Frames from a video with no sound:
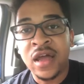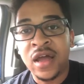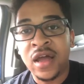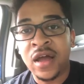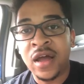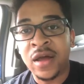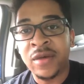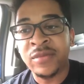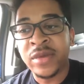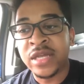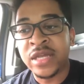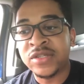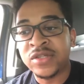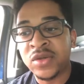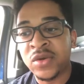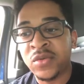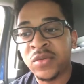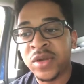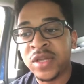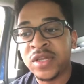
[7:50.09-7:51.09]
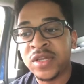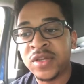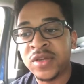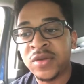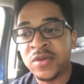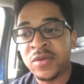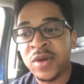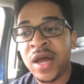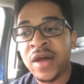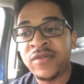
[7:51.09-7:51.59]
And so when you
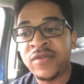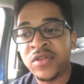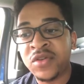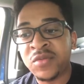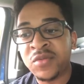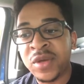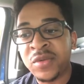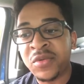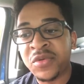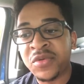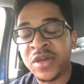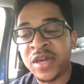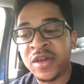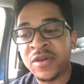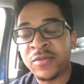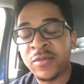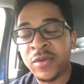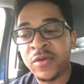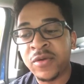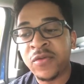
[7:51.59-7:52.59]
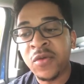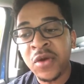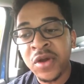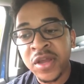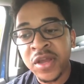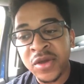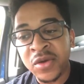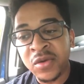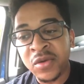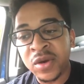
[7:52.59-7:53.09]
have other people thinking for
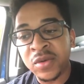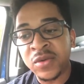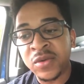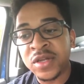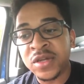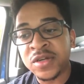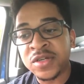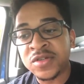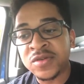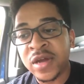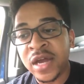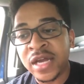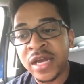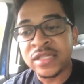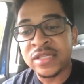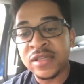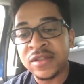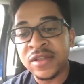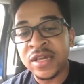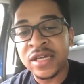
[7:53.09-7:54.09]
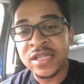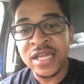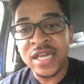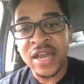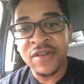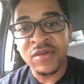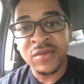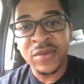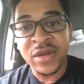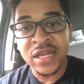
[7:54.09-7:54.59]
you, or when you're trying to think like
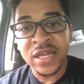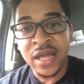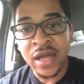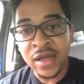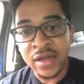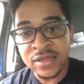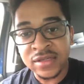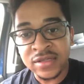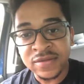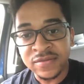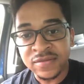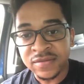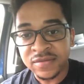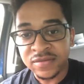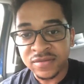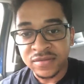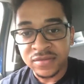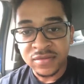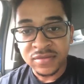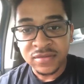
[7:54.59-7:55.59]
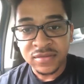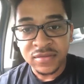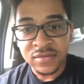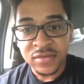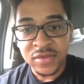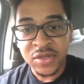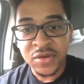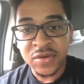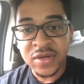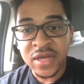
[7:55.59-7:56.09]
everybody else,
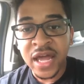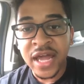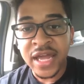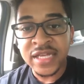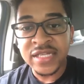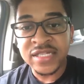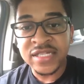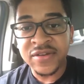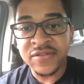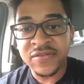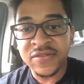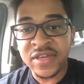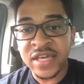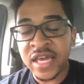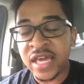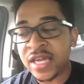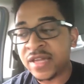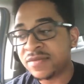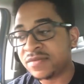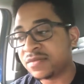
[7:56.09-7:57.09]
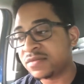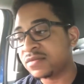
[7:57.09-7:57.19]
you kind of get